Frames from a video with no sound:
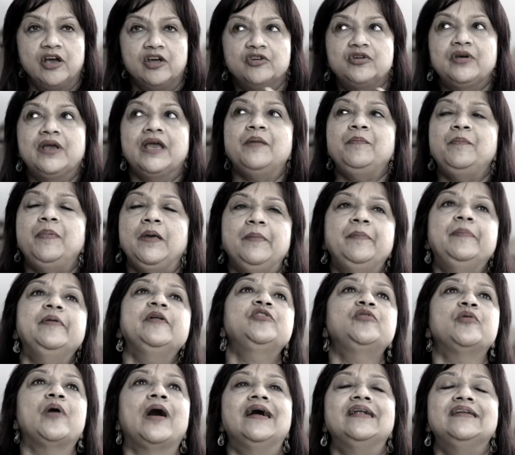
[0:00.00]
to get
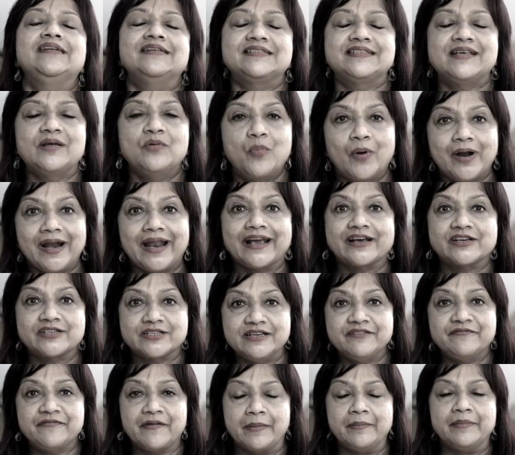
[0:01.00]
people to understand what
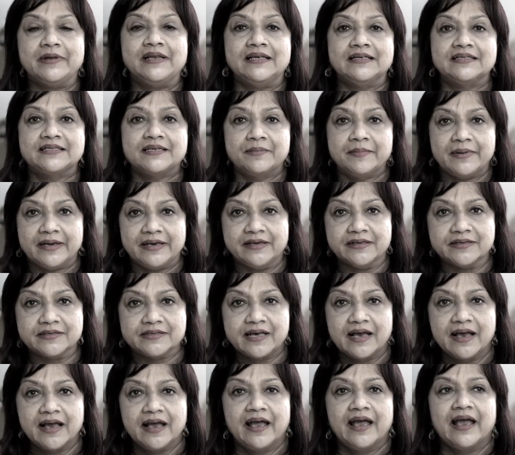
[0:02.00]
actually feminism is